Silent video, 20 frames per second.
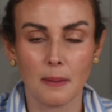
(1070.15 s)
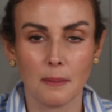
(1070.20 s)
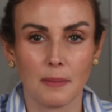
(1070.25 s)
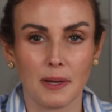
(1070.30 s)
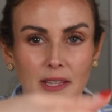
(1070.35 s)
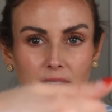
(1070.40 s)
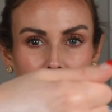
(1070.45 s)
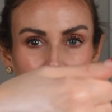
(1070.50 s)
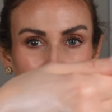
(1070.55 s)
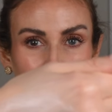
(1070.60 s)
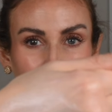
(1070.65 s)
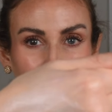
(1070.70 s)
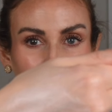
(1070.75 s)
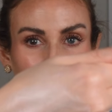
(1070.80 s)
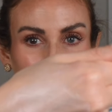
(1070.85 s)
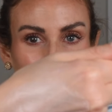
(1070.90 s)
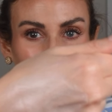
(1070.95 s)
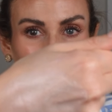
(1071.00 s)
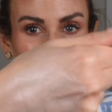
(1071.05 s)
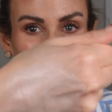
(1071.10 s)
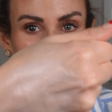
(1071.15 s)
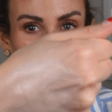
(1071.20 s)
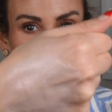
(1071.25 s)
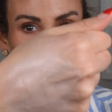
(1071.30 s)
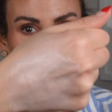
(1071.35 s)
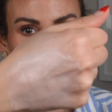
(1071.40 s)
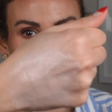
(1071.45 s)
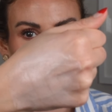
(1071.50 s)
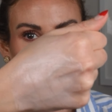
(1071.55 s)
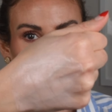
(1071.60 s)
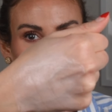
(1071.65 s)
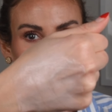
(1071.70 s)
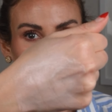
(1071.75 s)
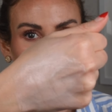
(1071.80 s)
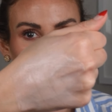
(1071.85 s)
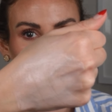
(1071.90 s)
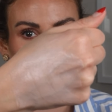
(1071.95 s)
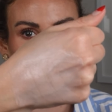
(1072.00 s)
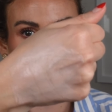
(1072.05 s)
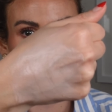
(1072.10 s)
But this color,
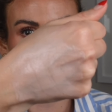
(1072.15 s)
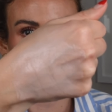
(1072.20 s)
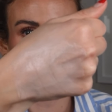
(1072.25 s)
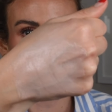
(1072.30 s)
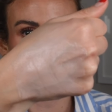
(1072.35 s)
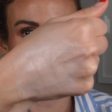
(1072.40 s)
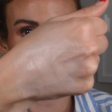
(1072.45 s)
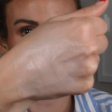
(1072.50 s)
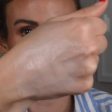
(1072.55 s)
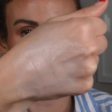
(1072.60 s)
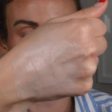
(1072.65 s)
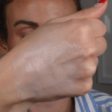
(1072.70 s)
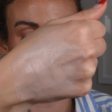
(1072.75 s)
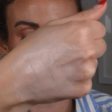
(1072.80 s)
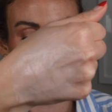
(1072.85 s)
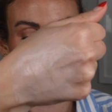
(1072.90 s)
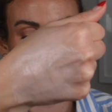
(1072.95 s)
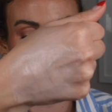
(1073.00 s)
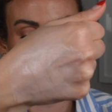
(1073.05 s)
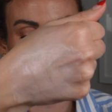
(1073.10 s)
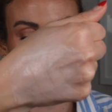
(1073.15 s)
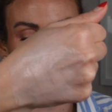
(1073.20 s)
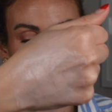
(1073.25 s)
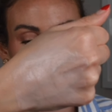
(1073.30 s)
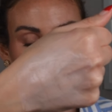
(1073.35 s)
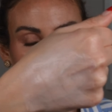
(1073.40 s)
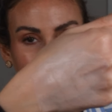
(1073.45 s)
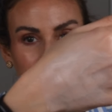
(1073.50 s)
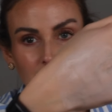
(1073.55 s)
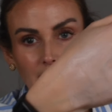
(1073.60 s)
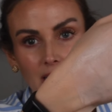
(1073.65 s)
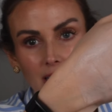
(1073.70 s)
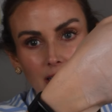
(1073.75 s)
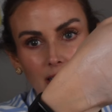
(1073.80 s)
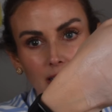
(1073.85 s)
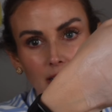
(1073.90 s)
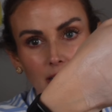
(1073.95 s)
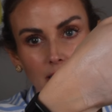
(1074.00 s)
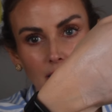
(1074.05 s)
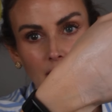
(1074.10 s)
whew, do you see that? What is this
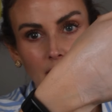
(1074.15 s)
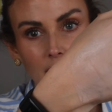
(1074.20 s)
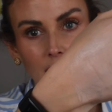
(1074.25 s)
color?